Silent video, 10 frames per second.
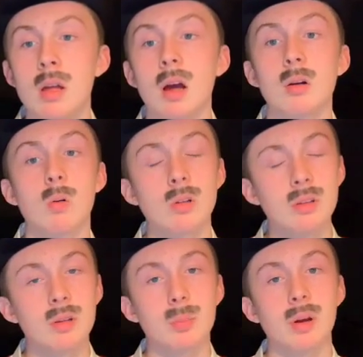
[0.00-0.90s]
According
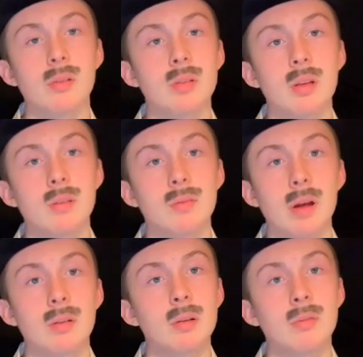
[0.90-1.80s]
to President and
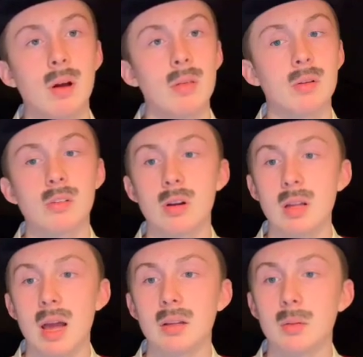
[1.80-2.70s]
Founding Father John
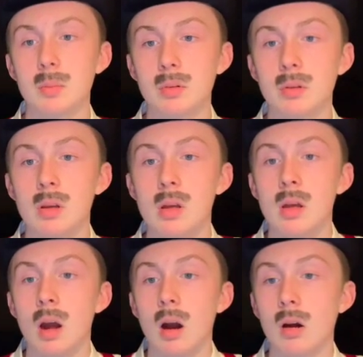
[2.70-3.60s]
Adams,
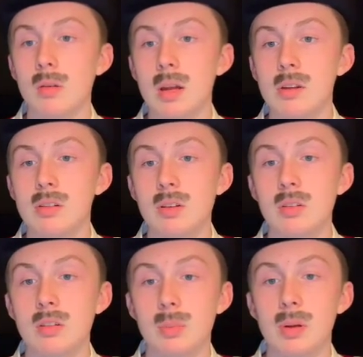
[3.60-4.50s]
our nation is
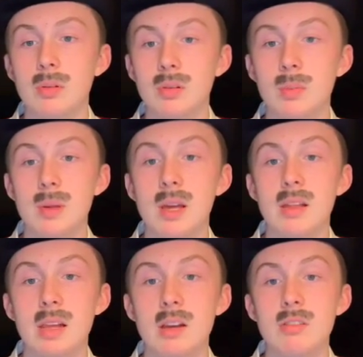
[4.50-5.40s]
supposed to be a
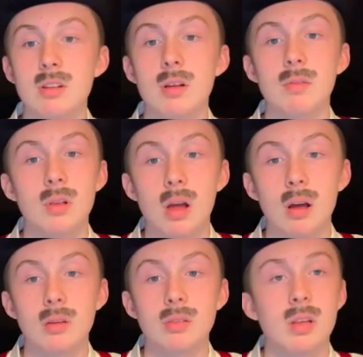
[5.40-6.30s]
nation of
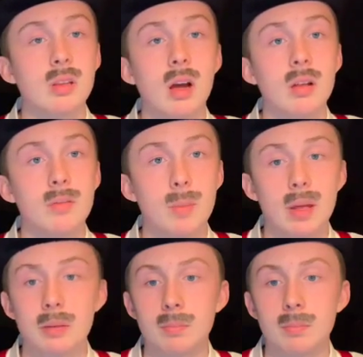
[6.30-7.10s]
laws and not of men.